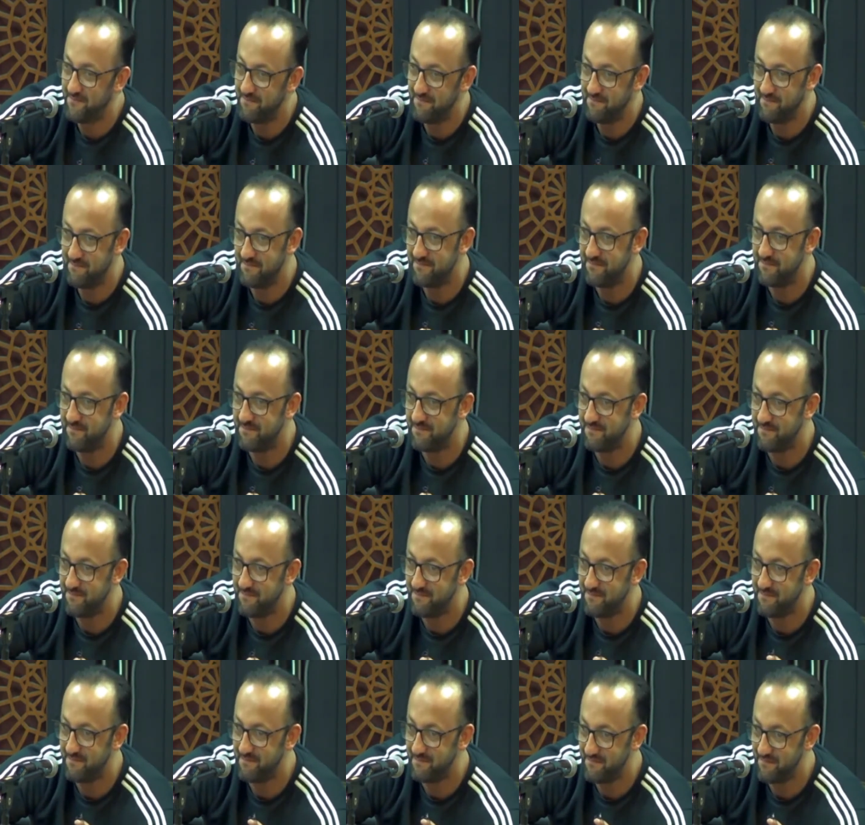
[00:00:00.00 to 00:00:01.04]

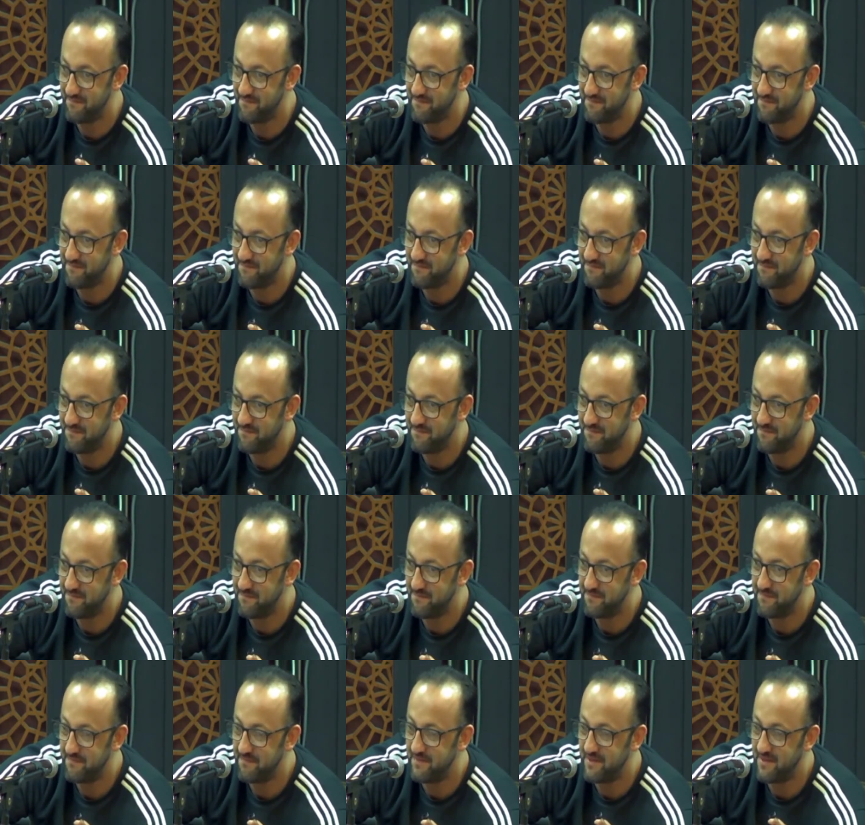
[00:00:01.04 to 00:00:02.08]
No one is speaking in this clip.